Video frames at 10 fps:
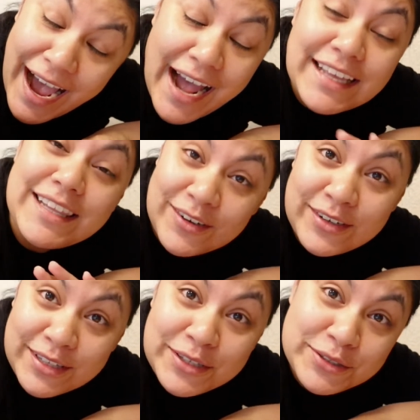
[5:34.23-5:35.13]
I
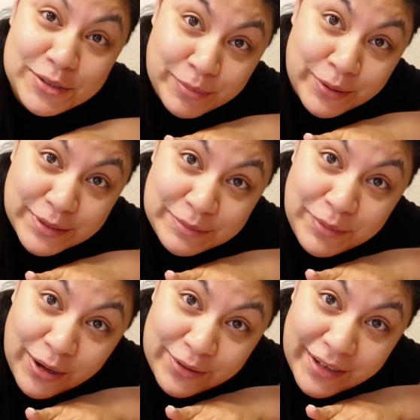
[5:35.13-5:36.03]
literally use a protein
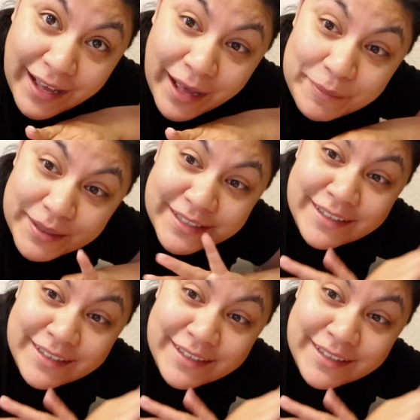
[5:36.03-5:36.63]
bottle cup